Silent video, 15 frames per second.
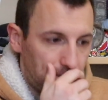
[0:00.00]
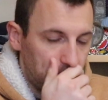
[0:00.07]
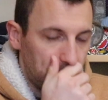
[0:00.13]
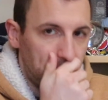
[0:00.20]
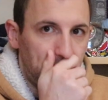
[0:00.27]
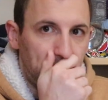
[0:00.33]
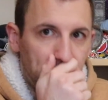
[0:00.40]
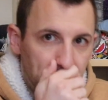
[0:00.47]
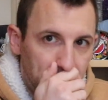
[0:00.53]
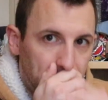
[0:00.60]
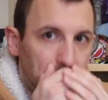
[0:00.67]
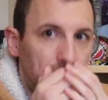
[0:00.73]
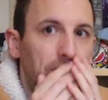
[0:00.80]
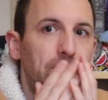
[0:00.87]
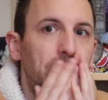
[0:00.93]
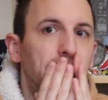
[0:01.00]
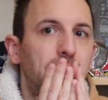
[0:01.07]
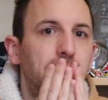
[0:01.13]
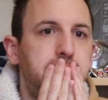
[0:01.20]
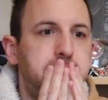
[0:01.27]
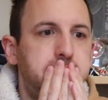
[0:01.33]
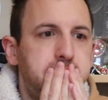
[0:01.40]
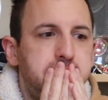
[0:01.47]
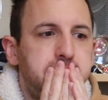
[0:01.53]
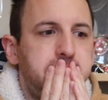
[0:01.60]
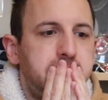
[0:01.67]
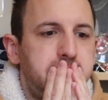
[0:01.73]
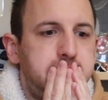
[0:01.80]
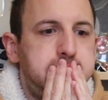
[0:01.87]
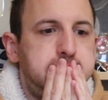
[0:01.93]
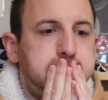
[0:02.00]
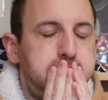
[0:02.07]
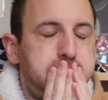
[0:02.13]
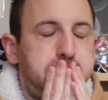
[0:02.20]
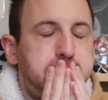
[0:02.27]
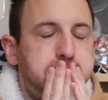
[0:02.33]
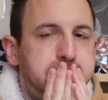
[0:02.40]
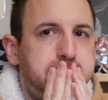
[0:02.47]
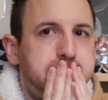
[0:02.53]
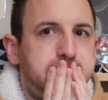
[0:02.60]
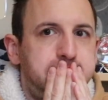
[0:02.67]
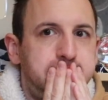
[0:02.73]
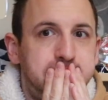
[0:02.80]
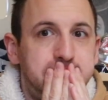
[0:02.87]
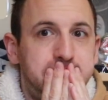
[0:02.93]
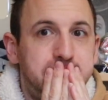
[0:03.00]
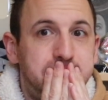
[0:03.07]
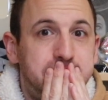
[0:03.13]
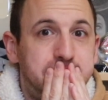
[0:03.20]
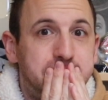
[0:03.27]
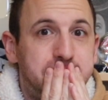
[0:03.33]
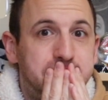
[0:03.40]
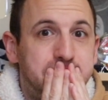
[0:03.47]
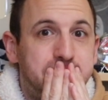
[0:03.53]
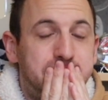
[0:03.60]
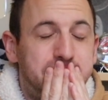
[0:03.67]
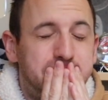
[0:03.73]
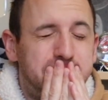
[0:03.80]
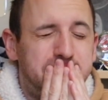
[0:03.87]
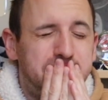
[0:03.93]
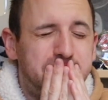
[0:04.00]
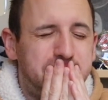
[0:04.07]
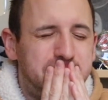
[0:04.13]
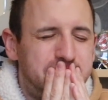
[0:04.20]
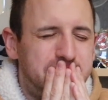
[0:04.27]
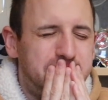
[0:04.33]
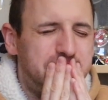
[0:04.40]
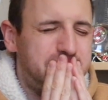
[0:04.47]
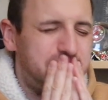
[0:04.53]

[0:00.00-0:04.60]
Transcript: [no speech]